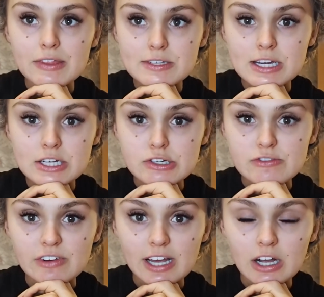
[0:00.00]
at the
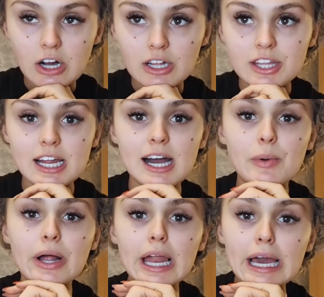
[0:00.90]
station for like half an
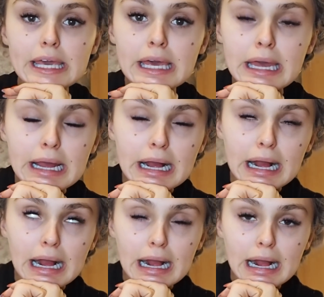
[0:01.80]
hour, like.
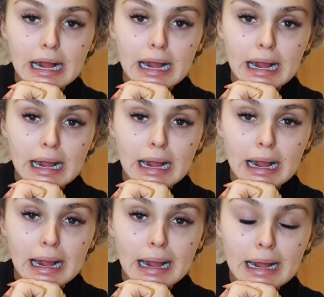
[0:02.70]
Mm,
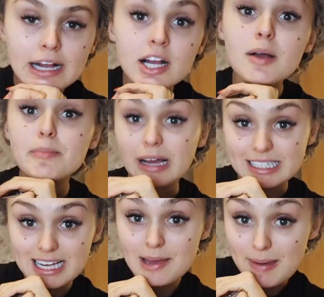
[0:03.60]
Mm.
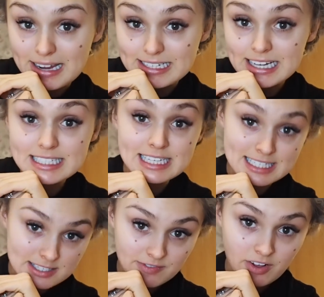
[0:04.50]
but I made it,
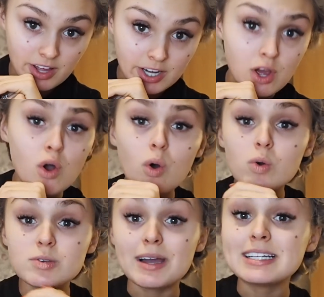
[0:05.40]
it's fine.
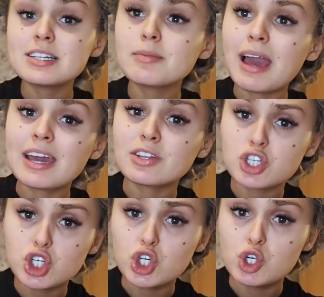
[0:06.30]
Also, I ended up getting the
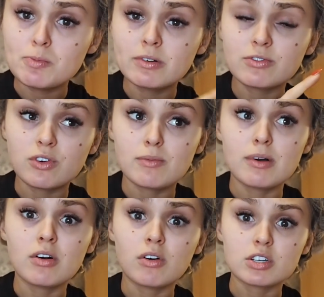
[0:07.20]
tube
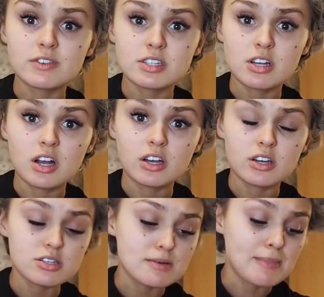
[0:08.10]
from Oxford
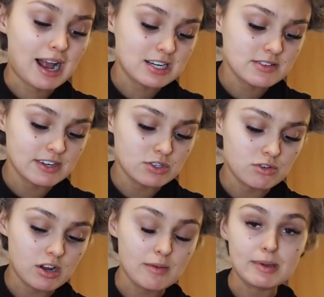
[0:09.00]
Circus back to
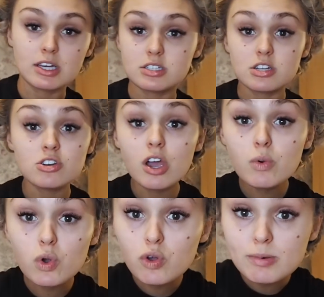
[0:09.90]
Victoria because no
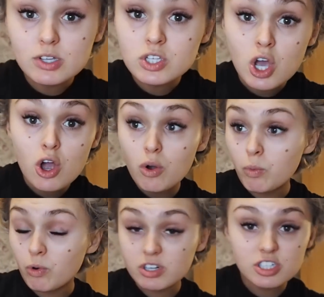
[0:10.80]
Ubers
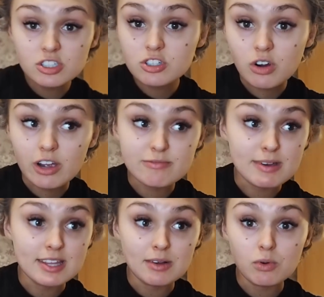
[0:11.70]
wanted to drive
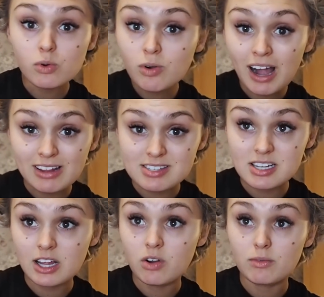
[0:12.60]
me. They were all
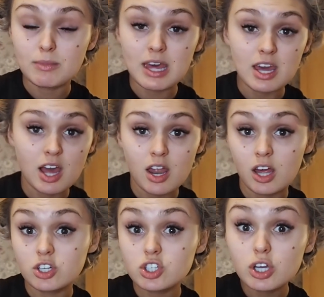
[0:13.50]
cancelling on me and
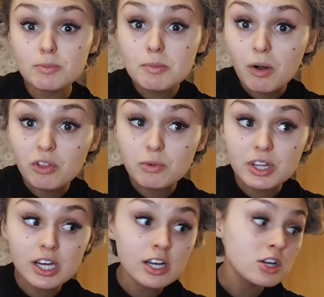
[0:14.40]
I just couldn't be bothered
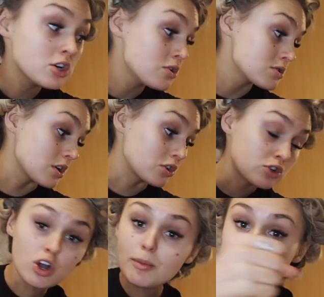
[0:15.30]
with it. So I
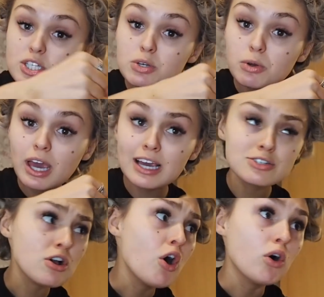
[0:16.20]
took my
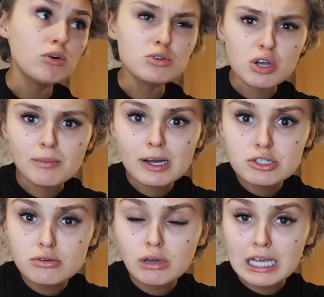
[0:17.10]
suitcase. Also, my
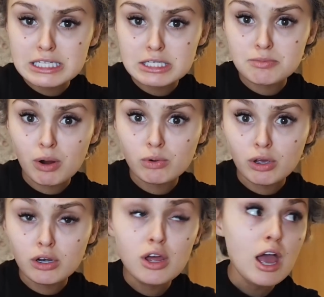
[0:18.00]
suitcase is
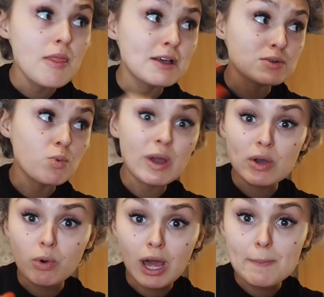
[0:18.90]
broken. There's a
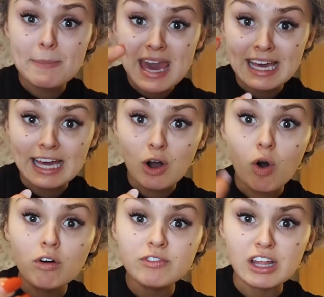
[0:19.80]
wheel like pinging
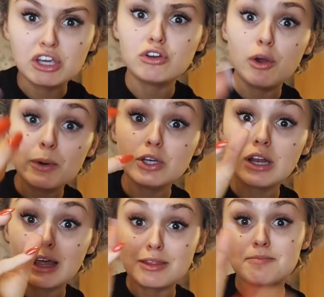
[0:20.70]
off, like you know when
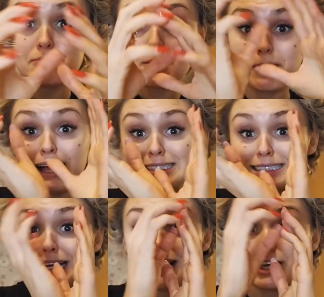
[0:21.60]
like the, the
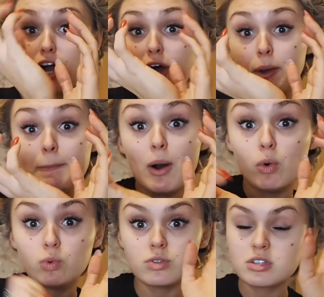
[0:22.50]
plastic like
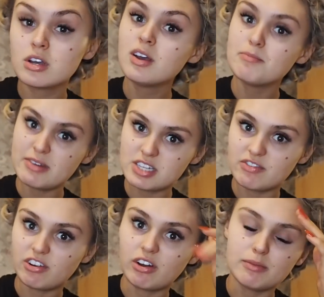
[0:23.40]
unmolds bit
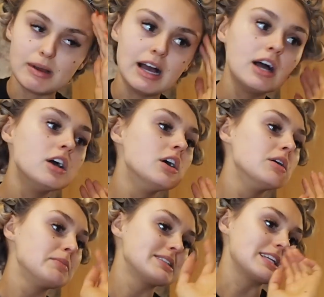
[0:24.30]
of a nightmare.
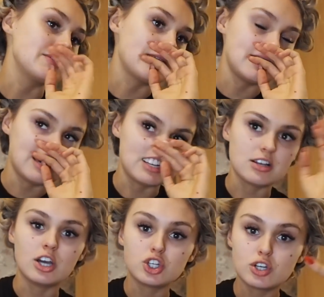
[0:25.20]
But anyway, yes,
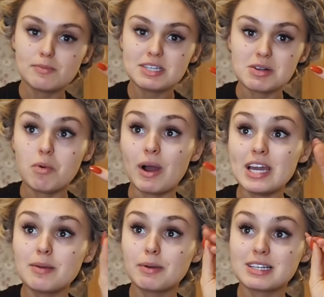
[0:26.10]
I shouldn't be so
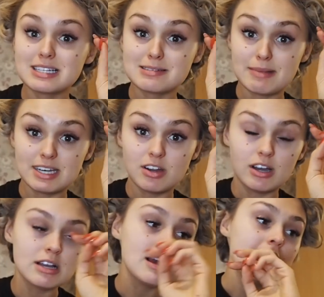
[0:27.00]
awake because it's
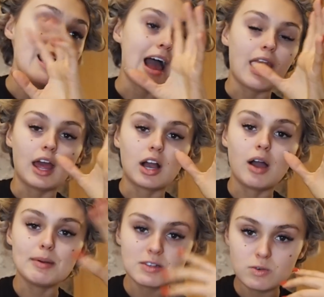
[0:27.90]
midnight and like
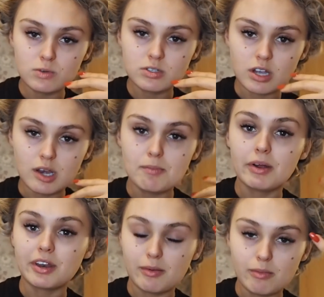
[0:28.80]
I'm exhausted,
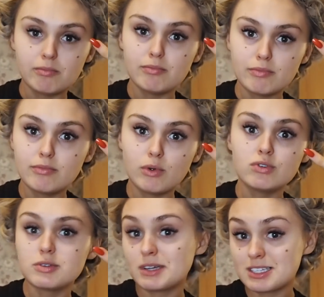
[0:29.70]
but I'm
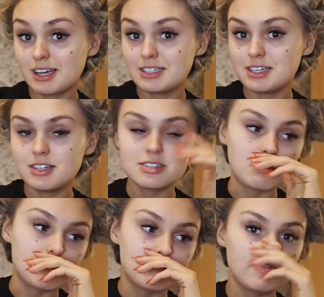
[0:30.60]
also excited,
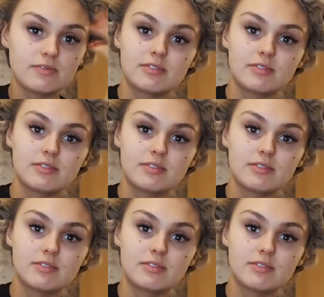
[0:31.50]
so I'm